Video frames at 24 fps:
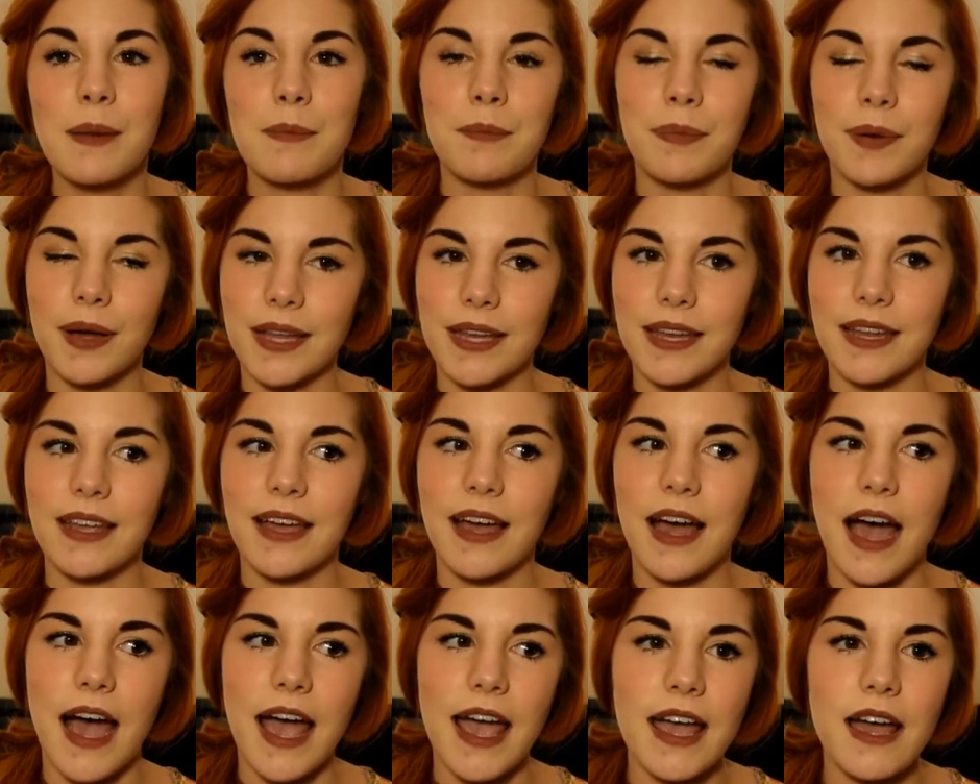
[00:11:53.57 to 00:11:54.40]
But
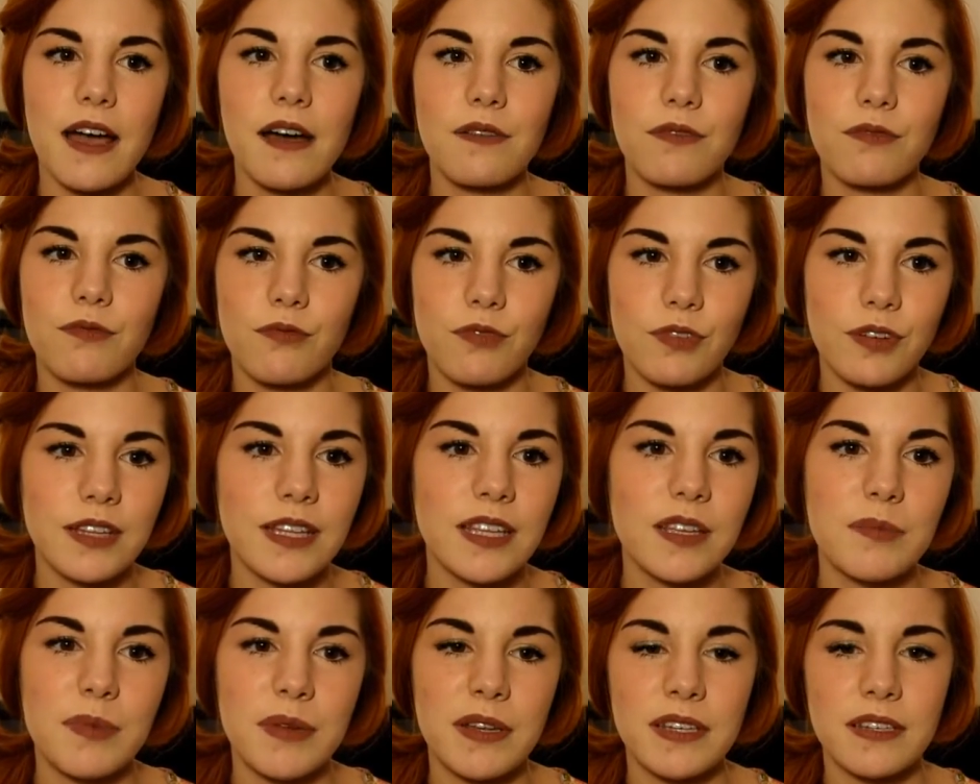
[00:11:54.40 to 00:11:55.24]
I have
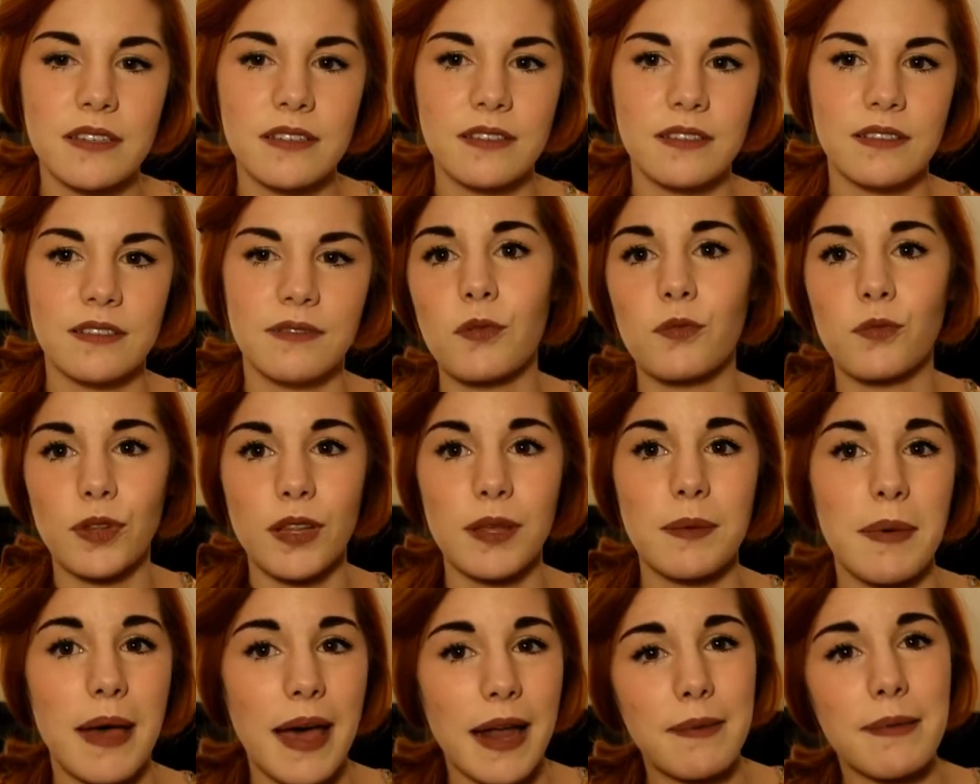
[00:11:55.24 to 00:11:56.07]
really been
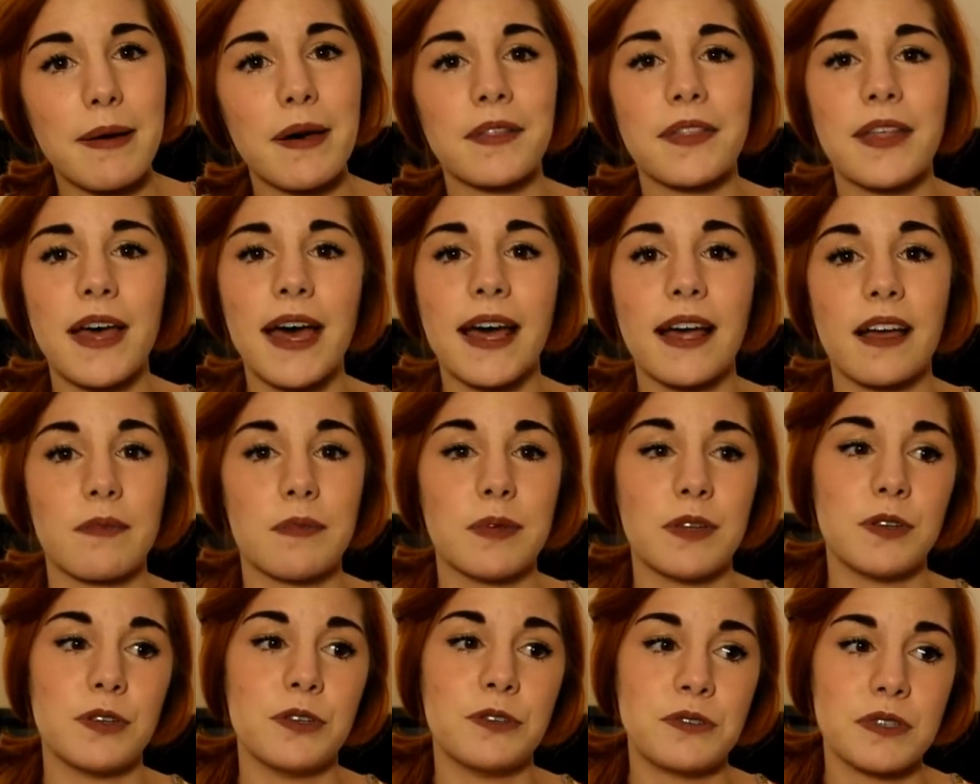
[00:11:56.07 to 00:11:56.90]
really bad about that. I've
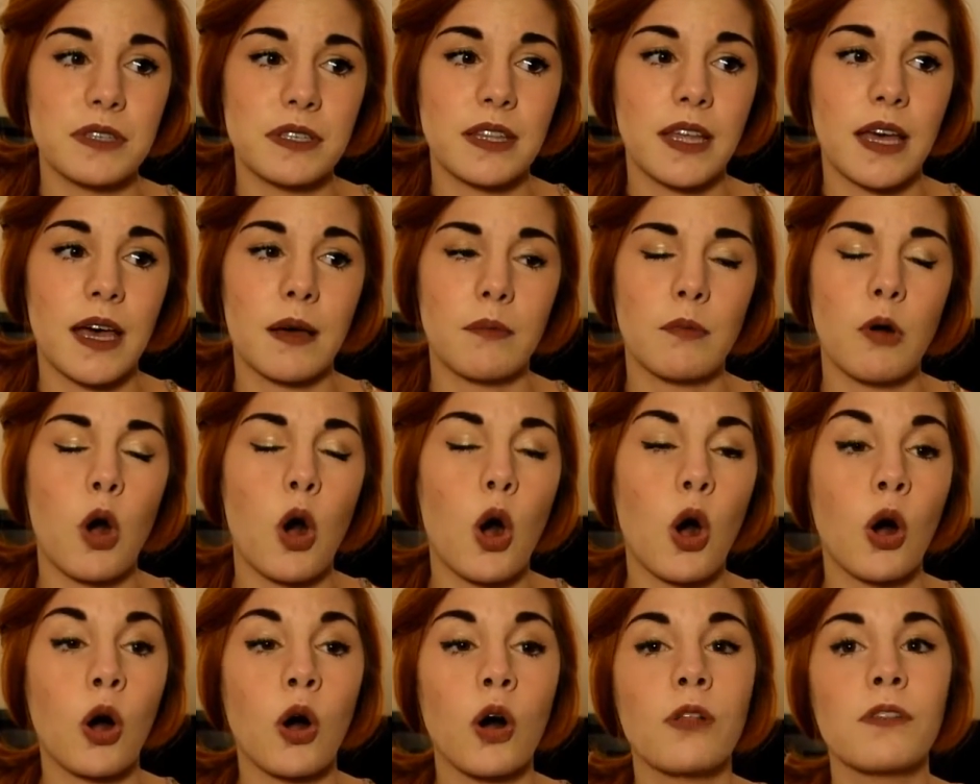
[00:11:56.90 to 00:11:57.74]
been using them
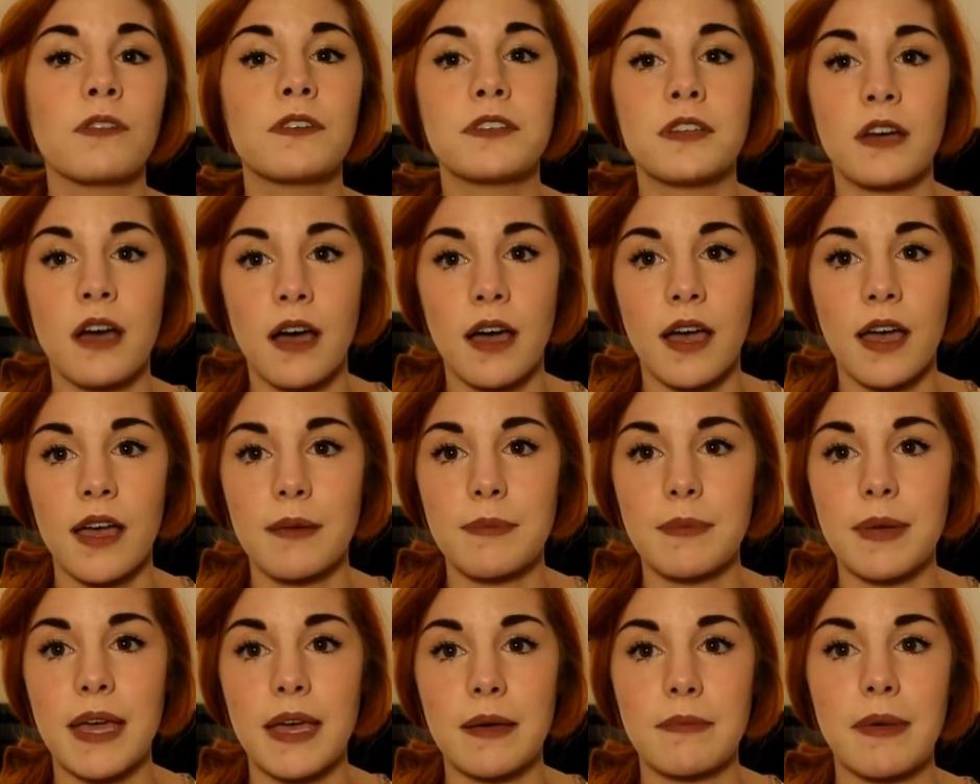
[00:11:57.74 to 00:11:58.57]
all the time
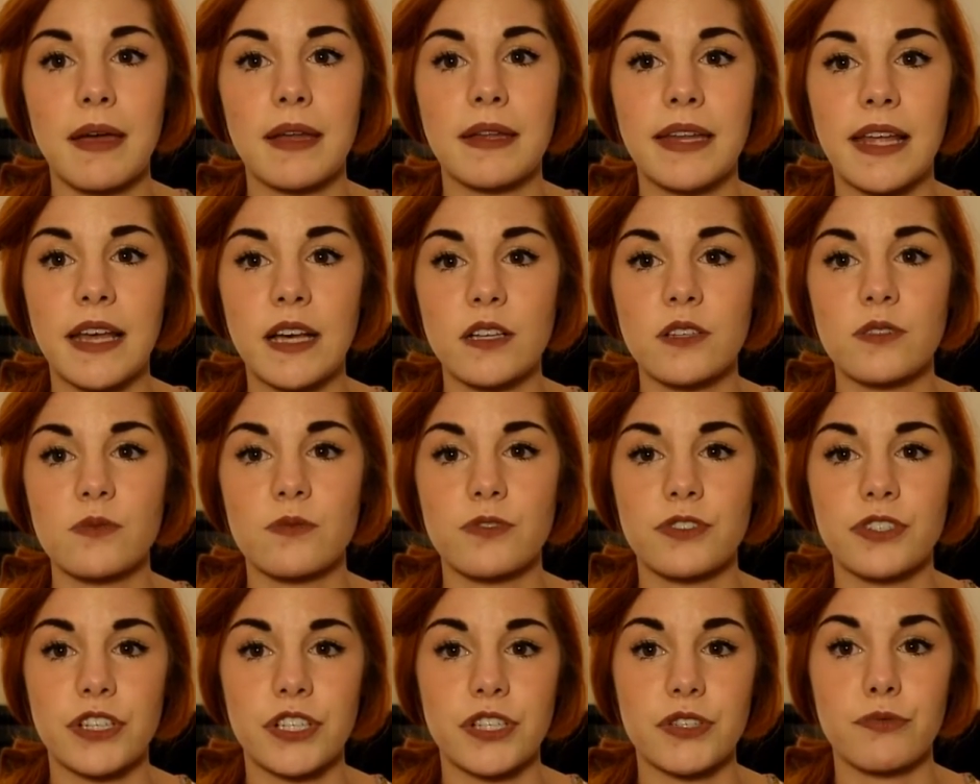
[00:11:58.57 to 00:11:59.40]
and my nails were
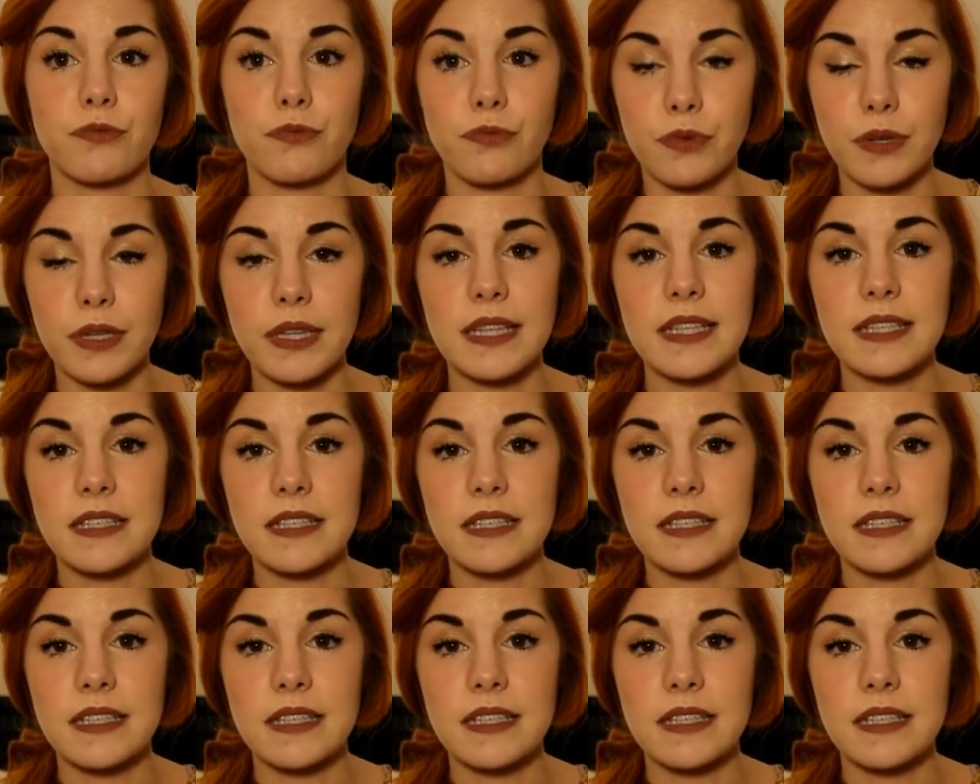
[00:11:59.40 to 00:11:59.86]
just really